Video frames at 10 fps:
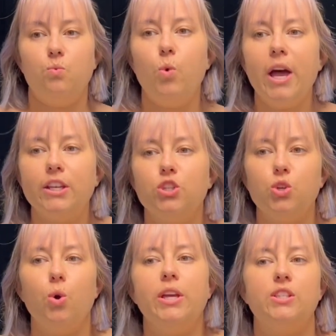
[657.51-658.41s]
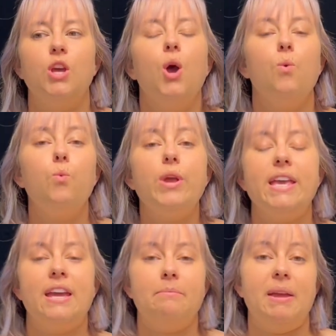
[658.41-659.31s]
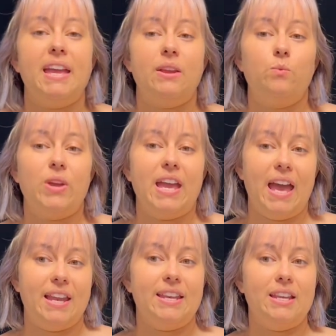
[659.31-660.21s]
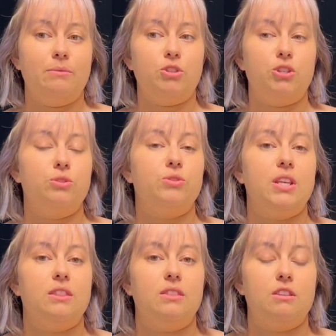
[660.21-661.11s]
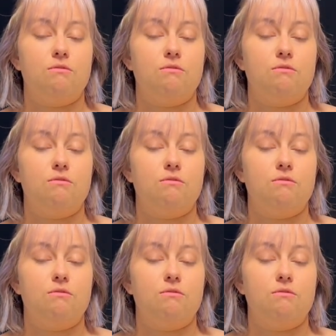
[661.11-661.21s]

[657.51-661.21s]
what choice we can make, and we end up choosing the